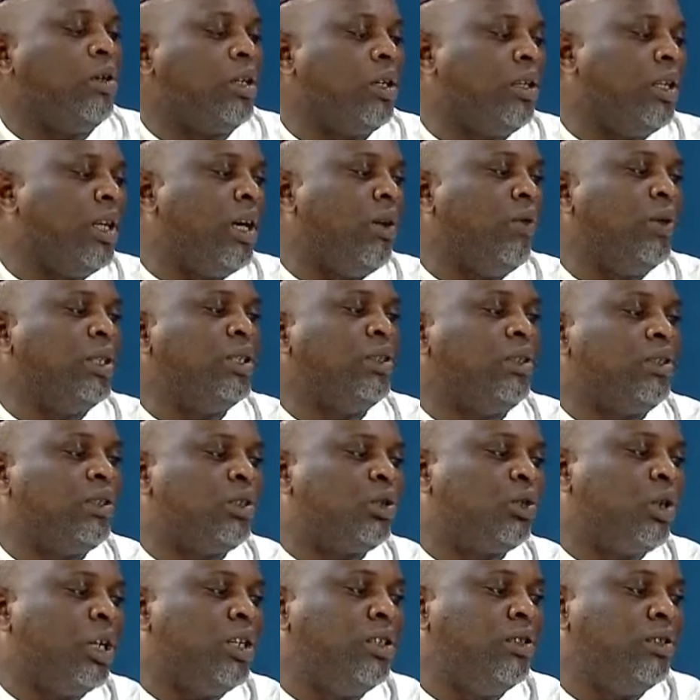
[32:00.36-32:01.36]
now we're just
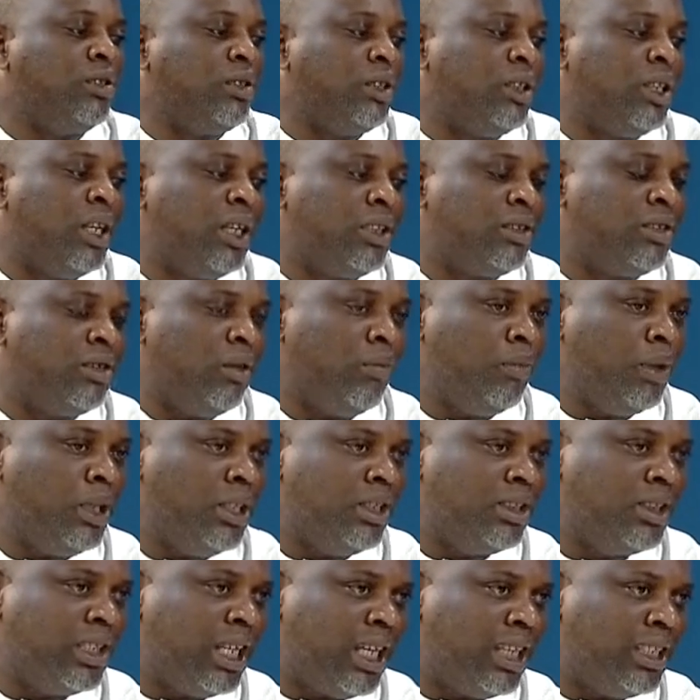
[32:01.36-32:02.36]
trying to get some
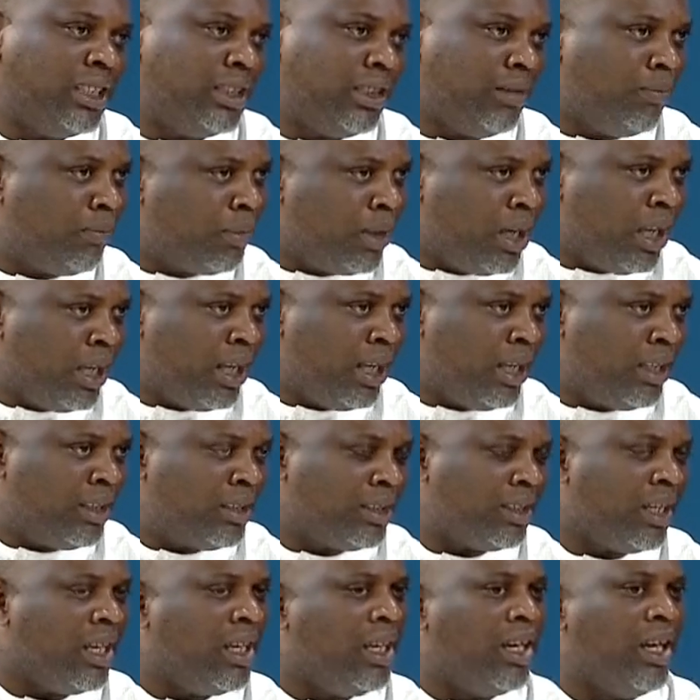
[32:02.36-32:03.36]
ministers in
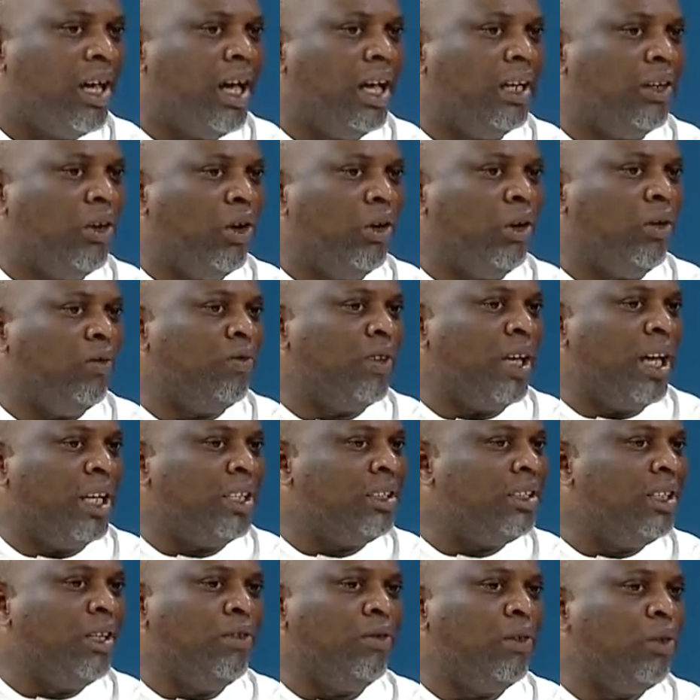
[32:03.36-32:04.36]
place and all of
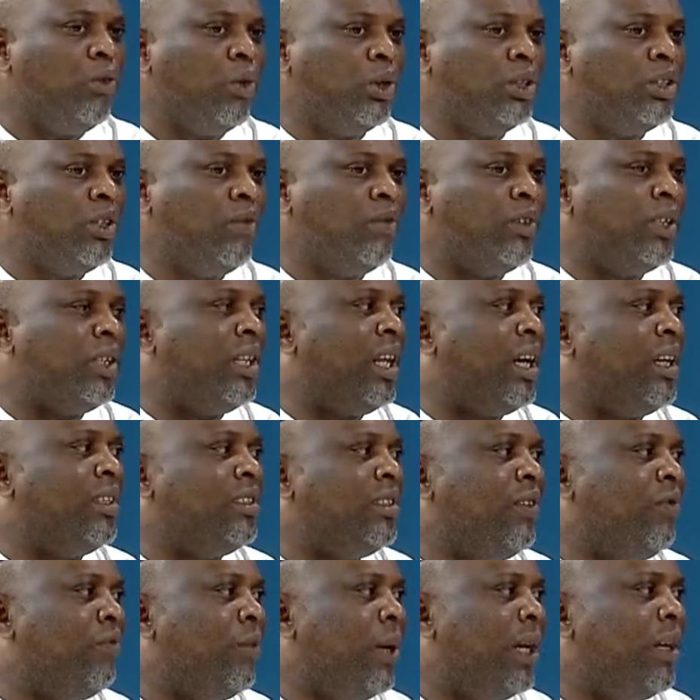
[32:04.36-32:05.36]
that. It was even as
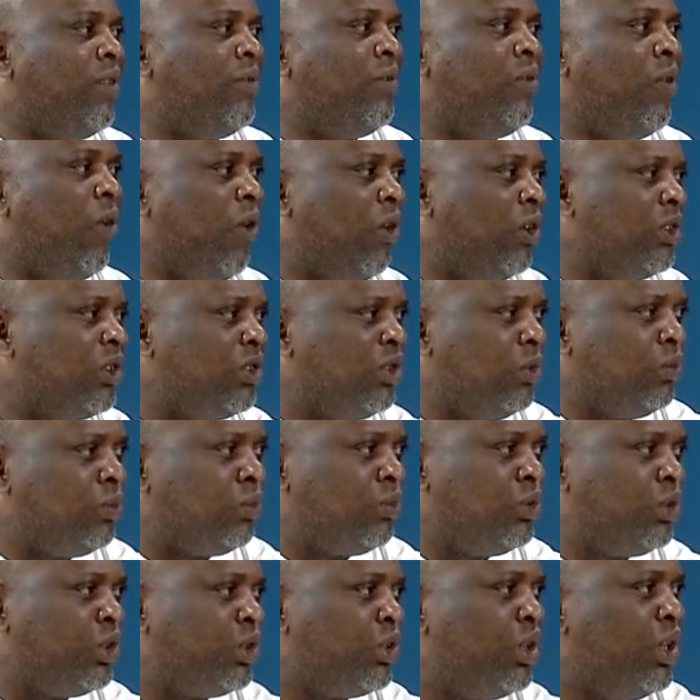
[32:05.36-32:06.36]
if by force to
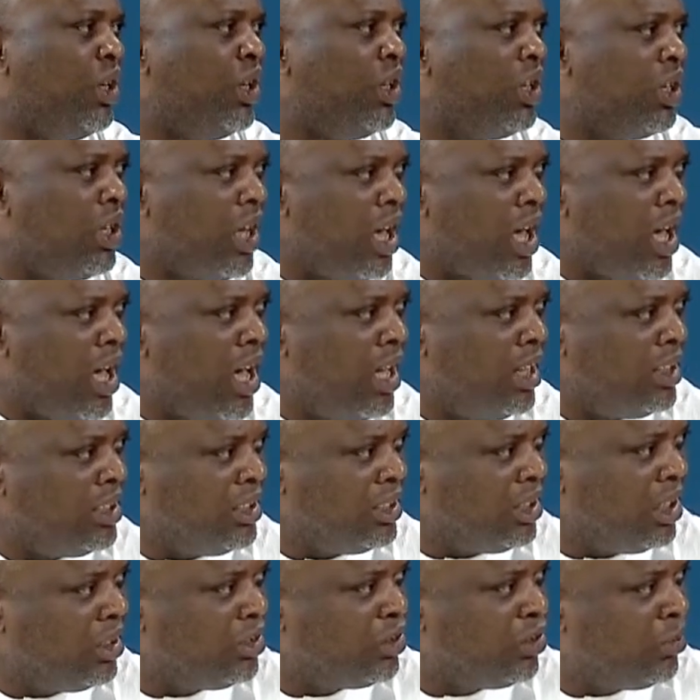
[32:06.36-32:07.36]
push the
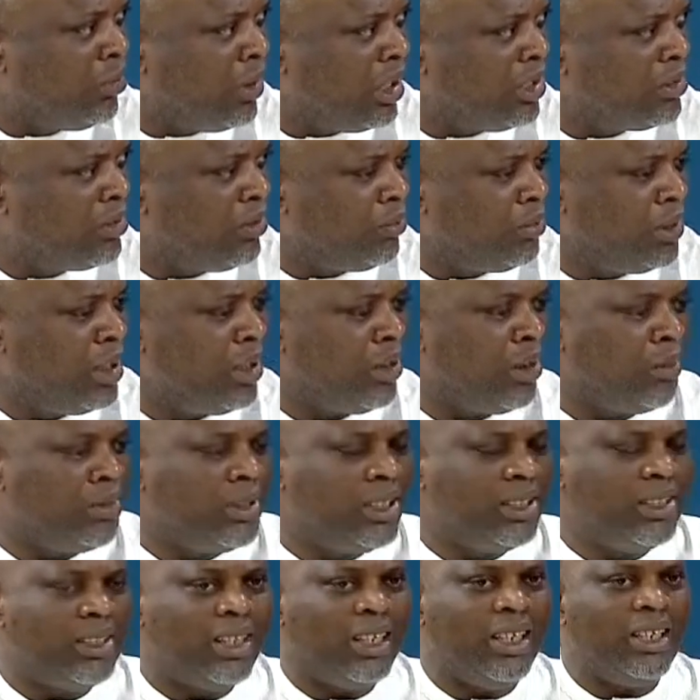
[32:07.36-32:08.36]
gentleman to bring up
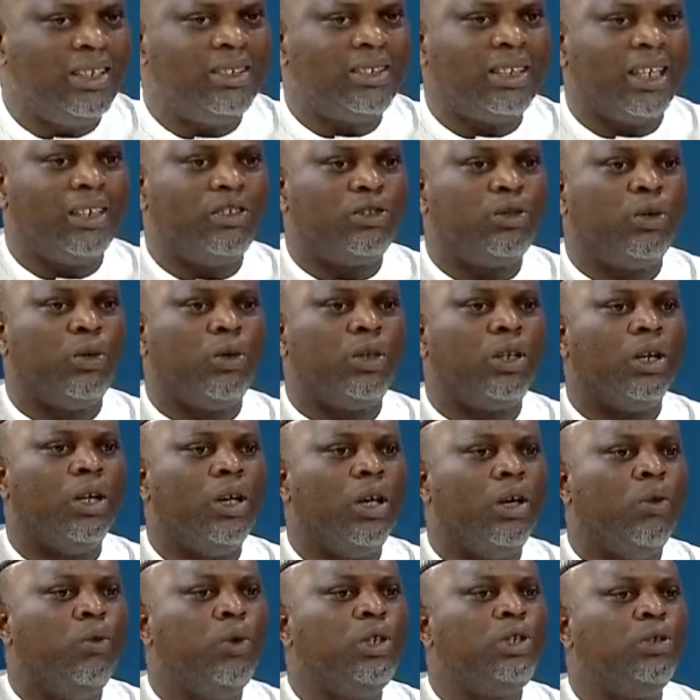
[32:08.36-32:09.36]
this list and so on.
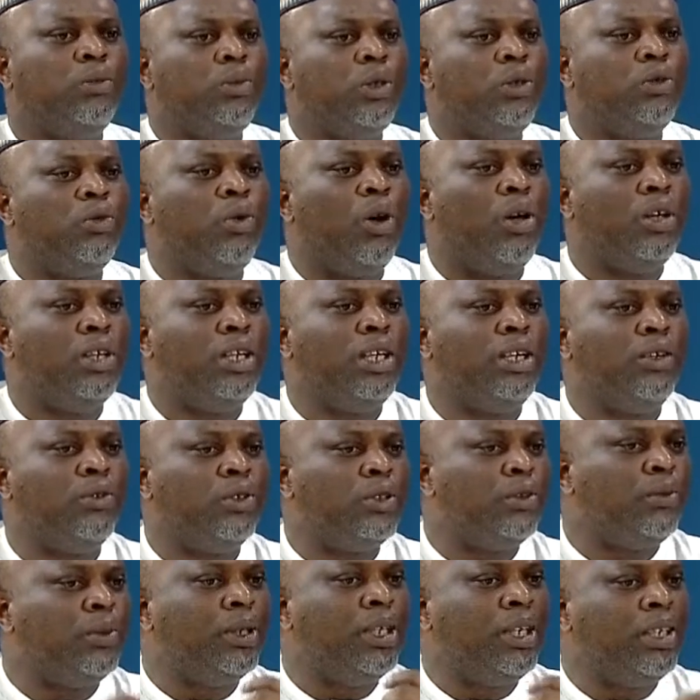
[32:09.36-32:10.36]
We should
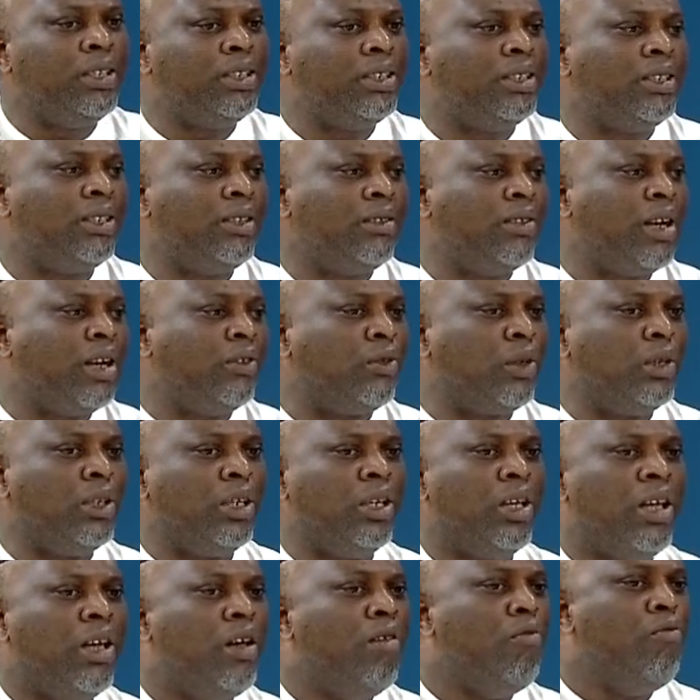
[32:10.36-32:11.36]
be hitting the ground
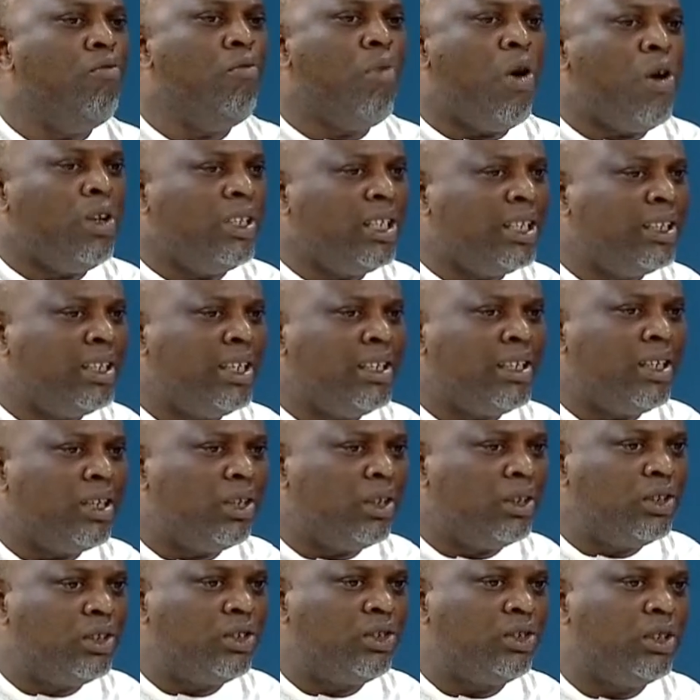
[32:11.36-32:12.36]
running. More than any
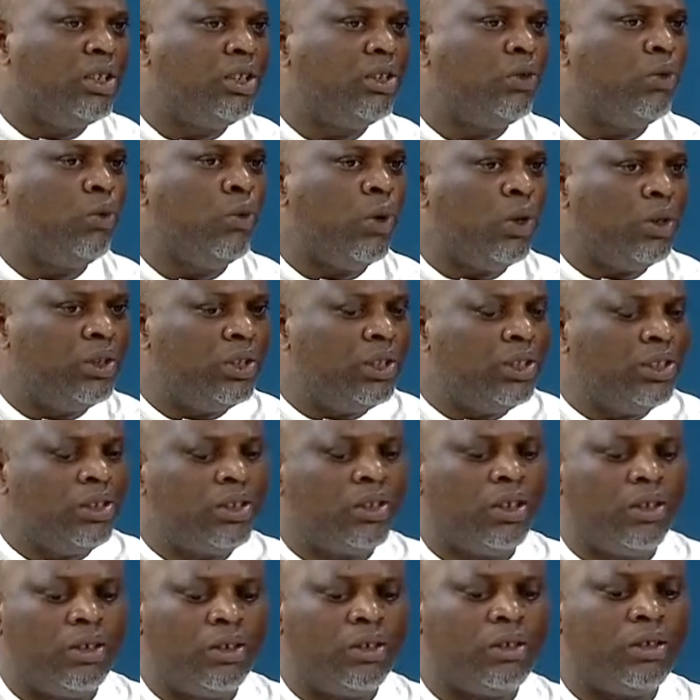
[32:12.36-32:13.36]
country in the world, this
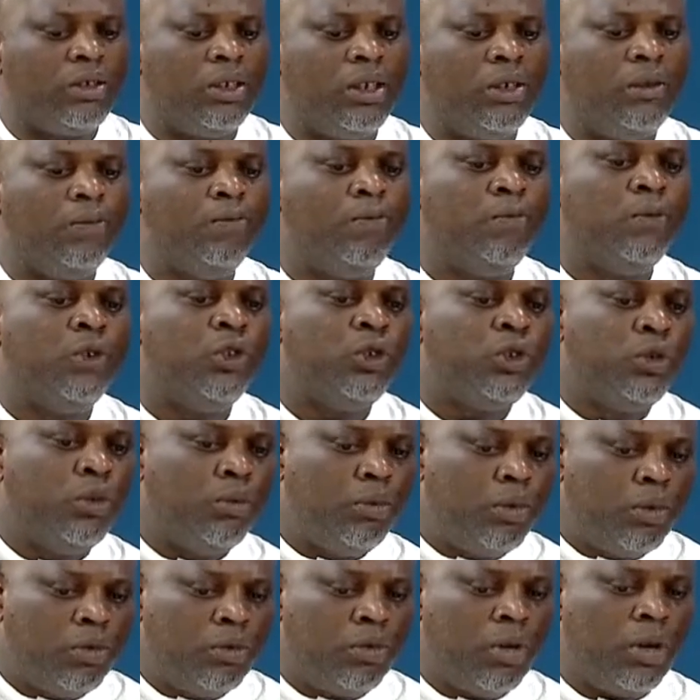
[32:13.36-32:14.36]
country should
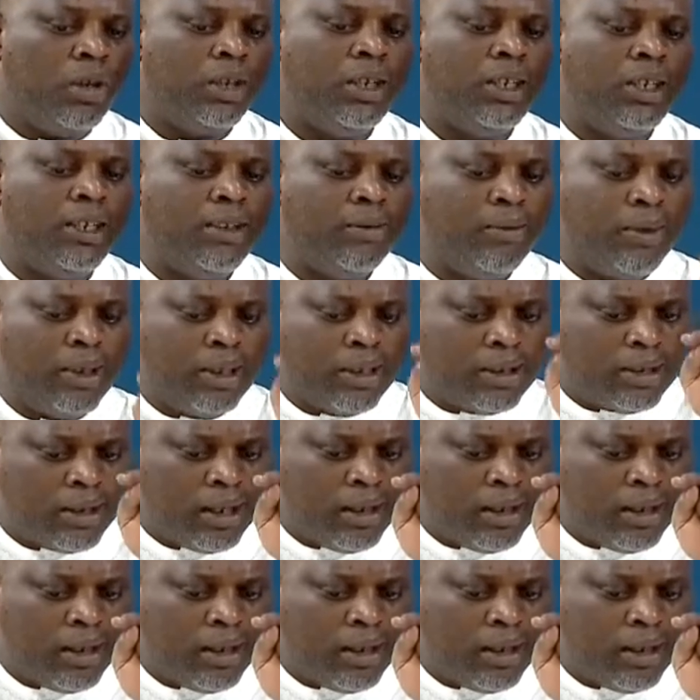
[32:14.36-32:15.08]
be running with,